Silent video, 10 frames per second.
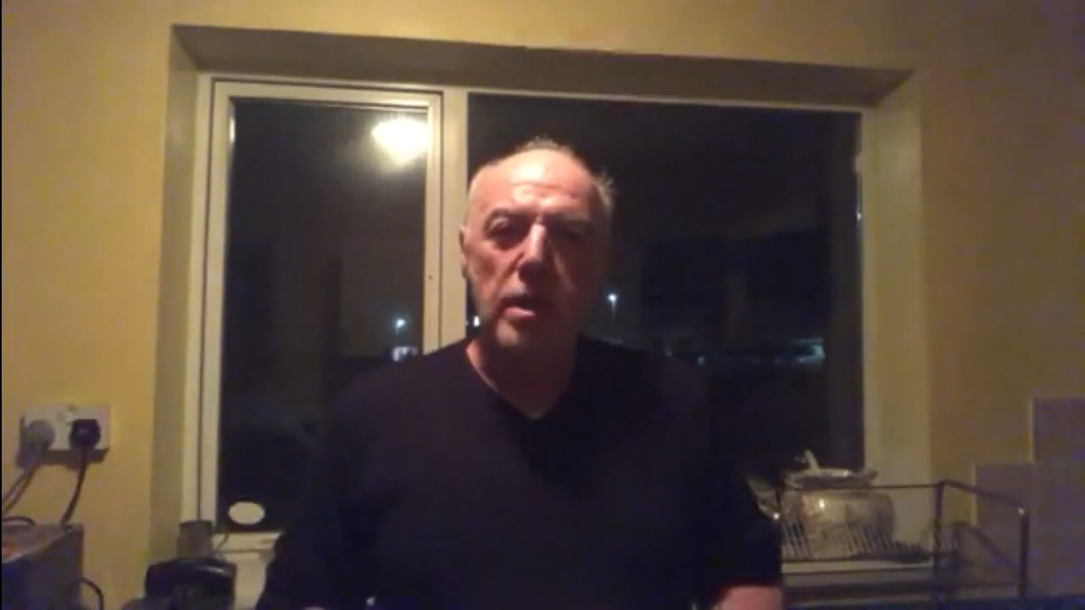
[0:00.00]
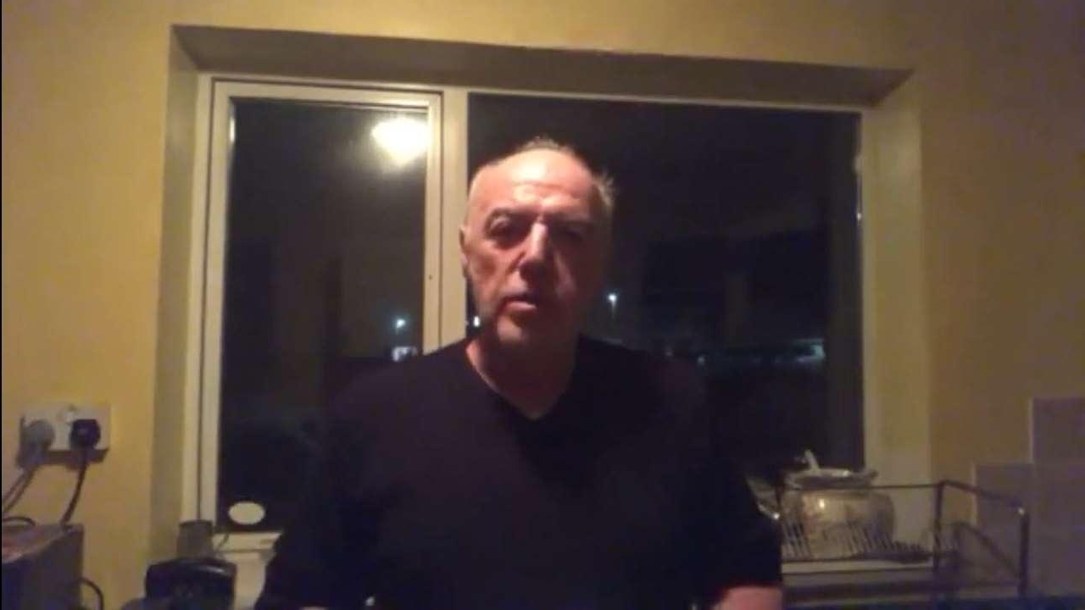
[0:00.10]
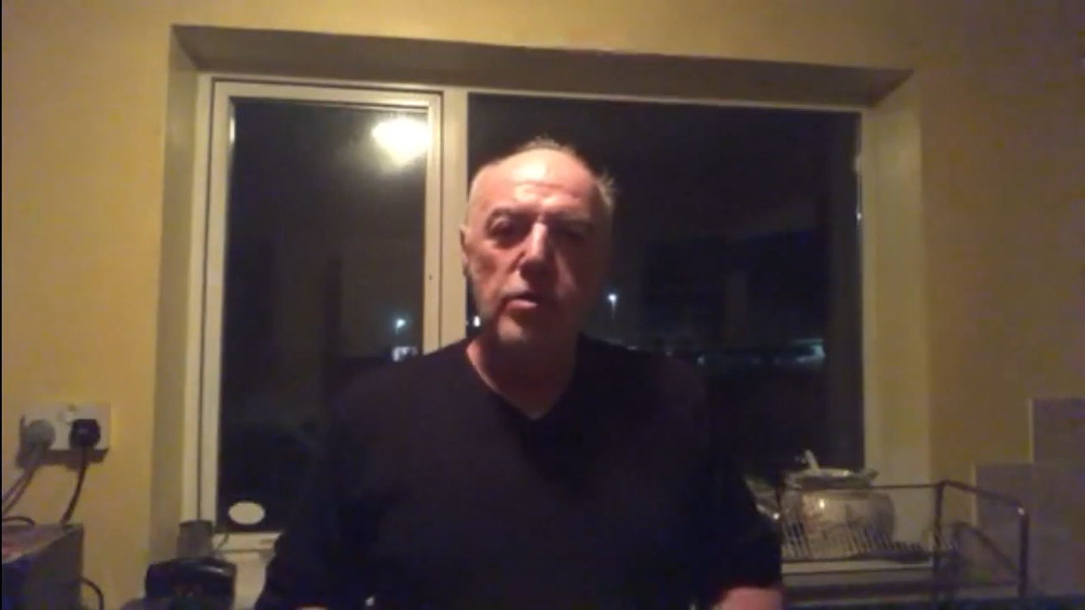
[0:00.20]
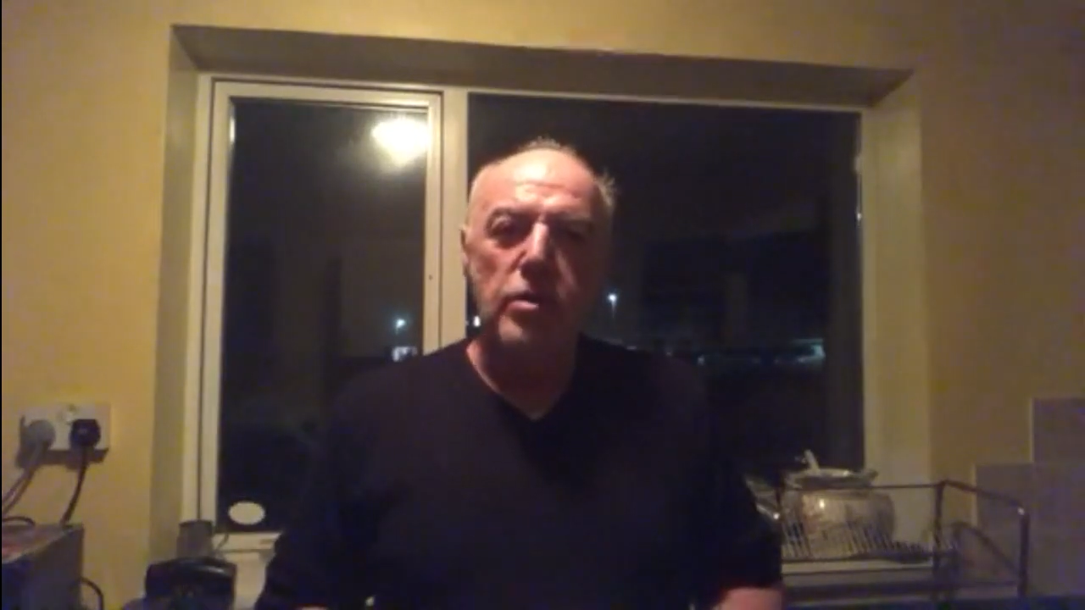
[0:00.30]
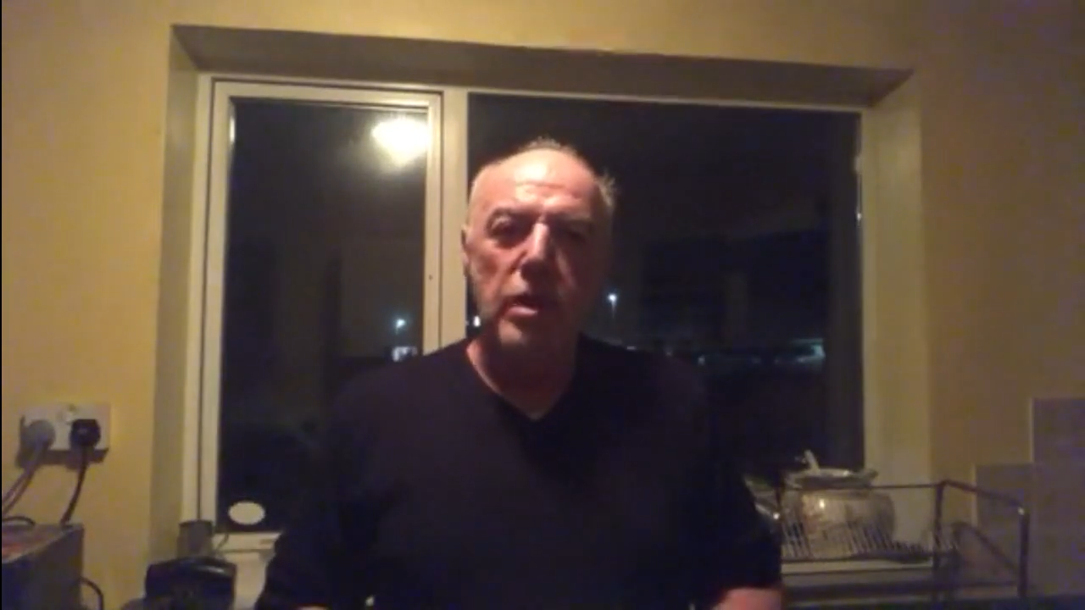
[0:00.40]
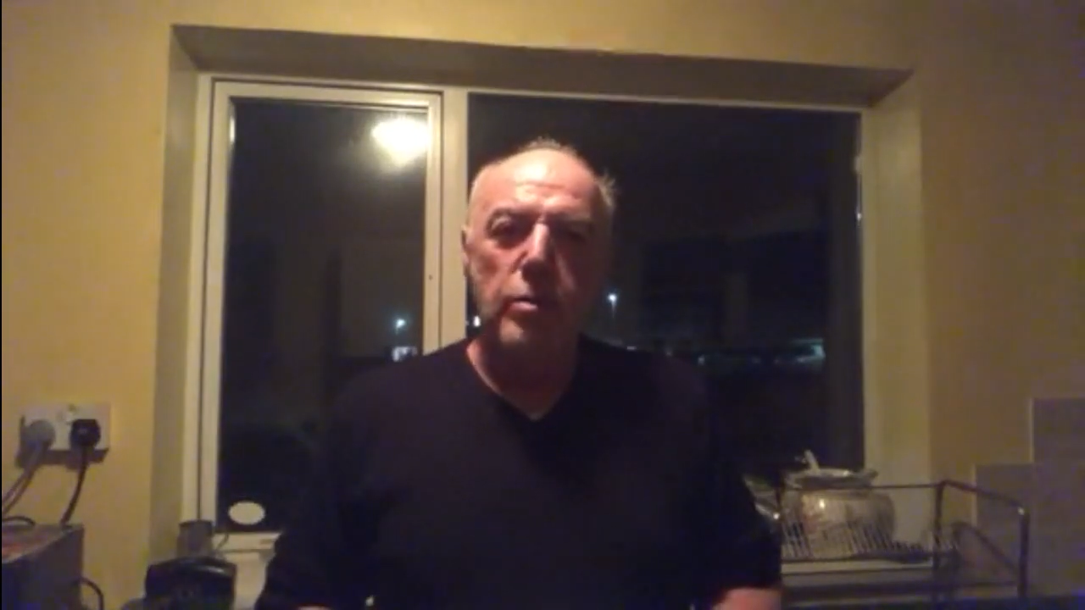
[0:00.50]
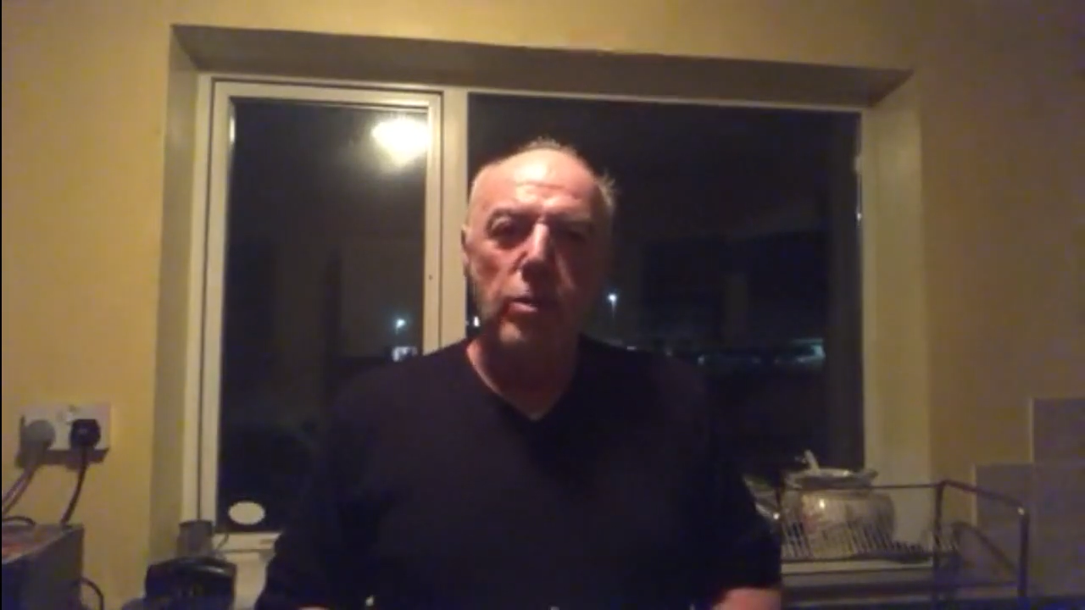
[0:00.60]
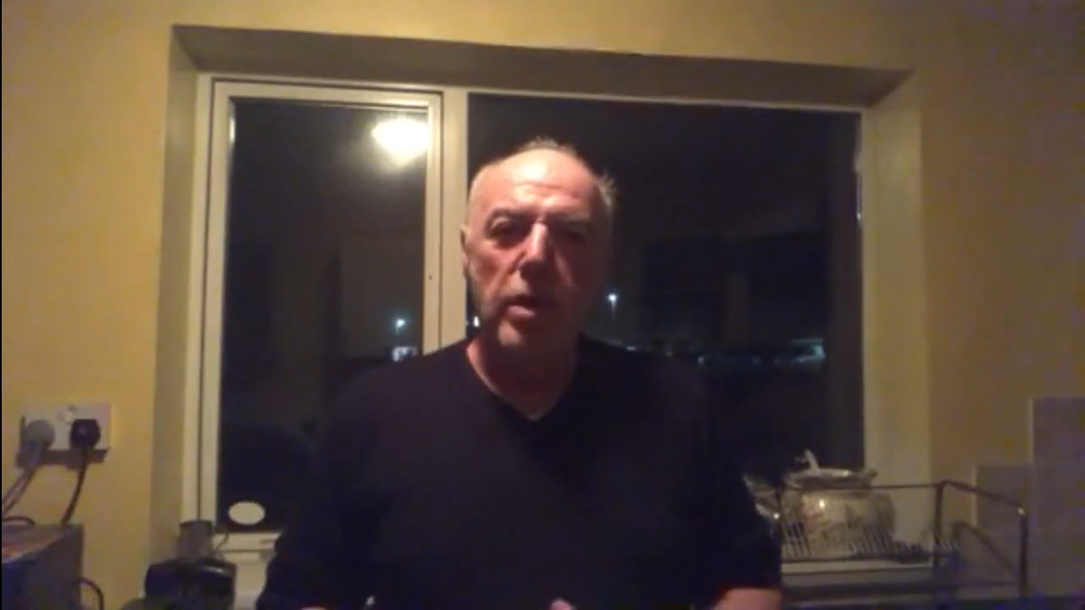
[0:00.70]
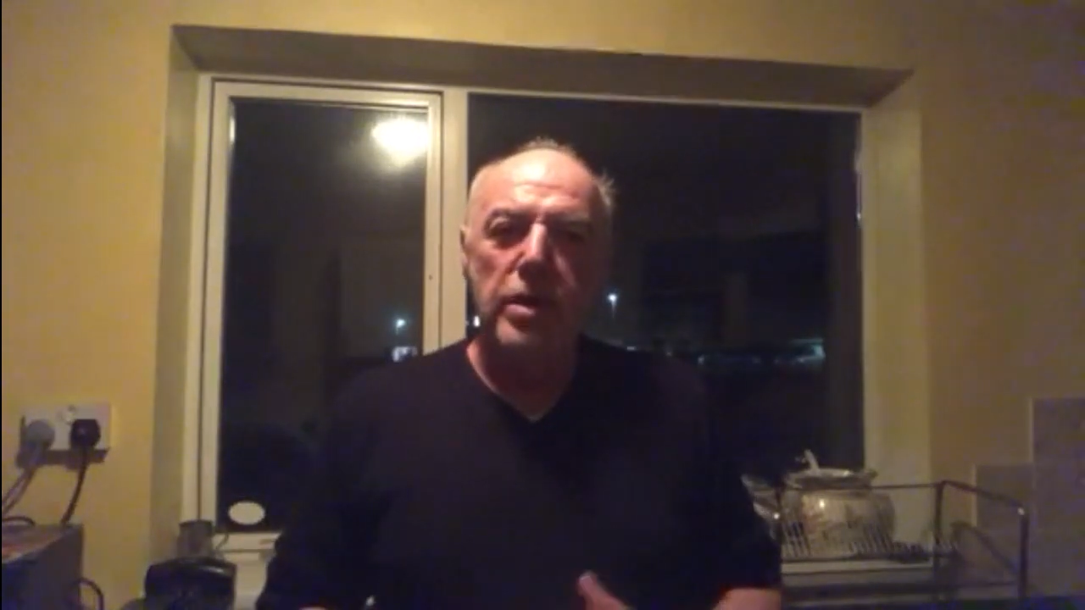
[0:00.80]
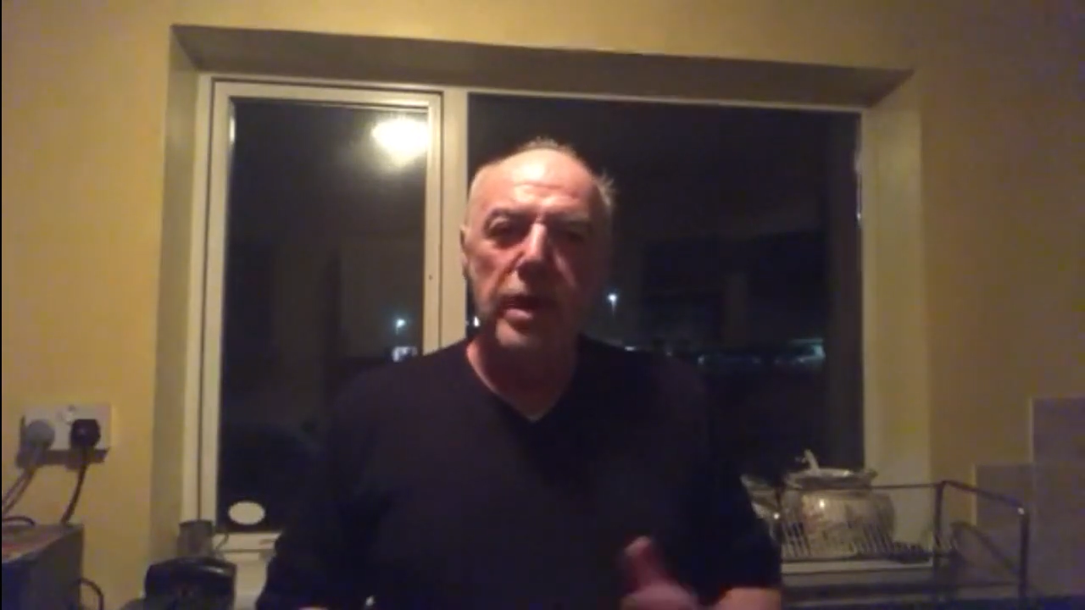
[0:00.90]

he's recently bought a